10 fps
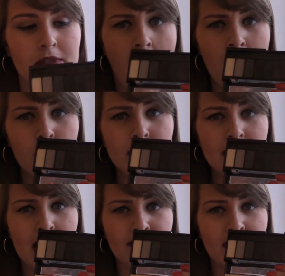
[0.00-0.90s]
I also
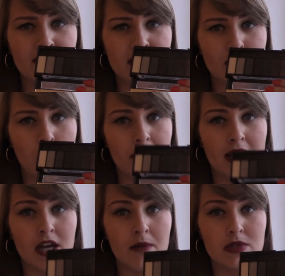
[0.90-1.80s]
like that this
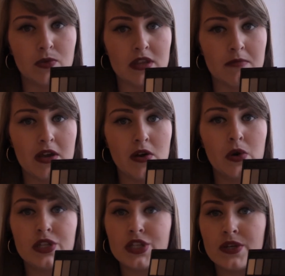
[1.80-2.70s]
compact comes with a
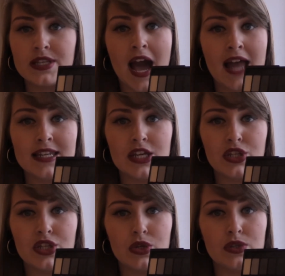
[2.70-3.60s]
mirror, so it's handy
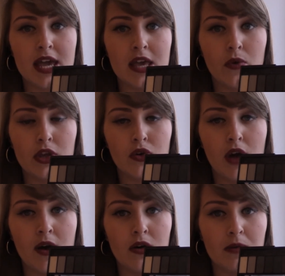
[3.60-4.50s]
to take when you're
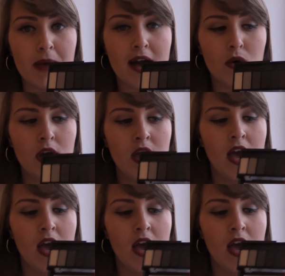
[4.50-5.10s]
out and about